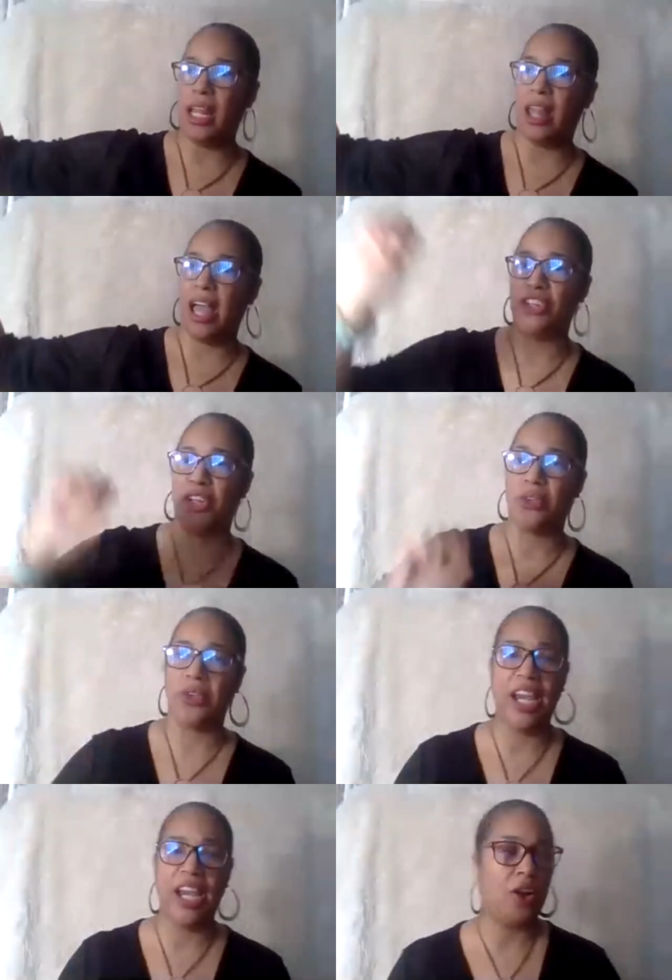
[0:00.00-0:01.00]
life journal
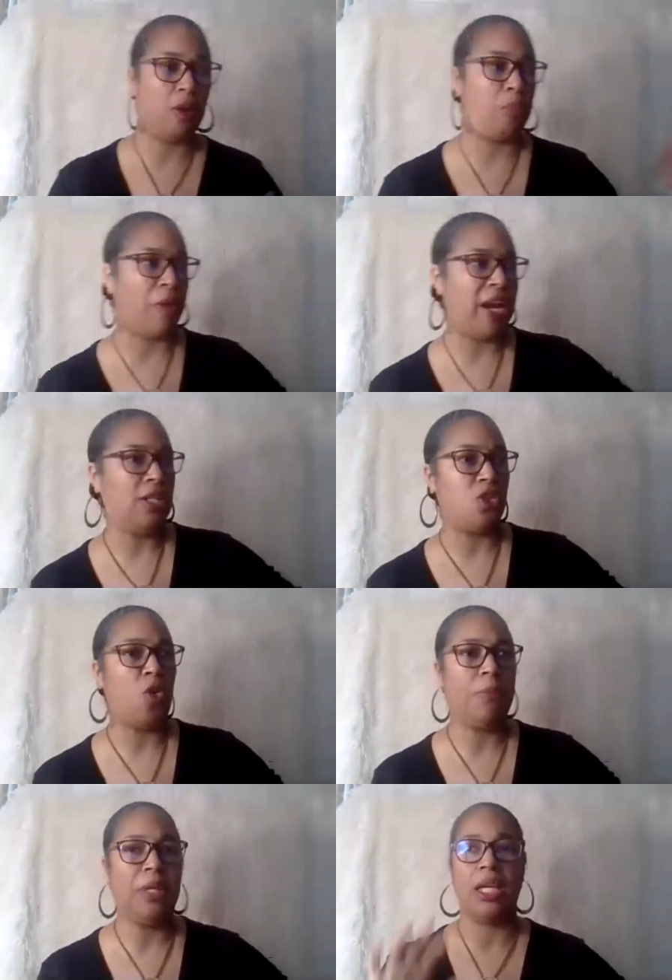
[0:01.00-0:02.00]
here, and a
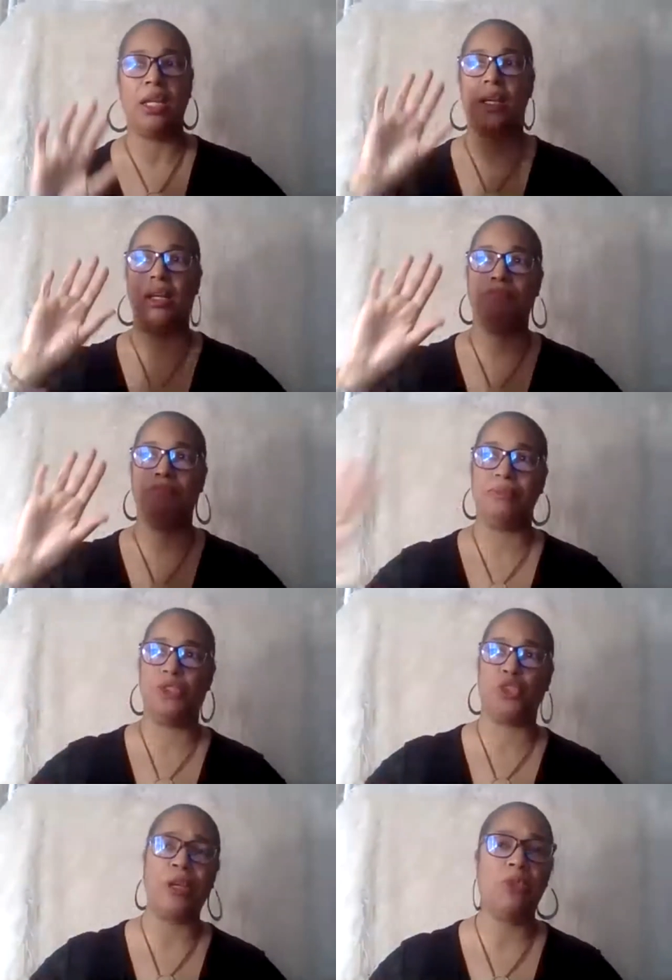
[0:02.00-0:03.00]
brainstorming and a
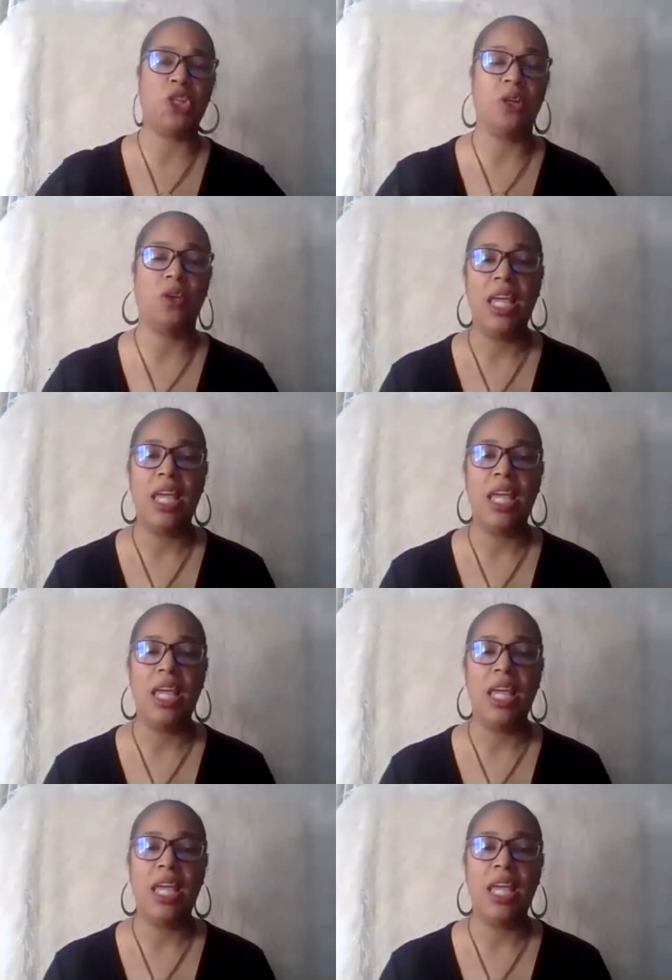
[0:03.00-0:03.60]
dream journal.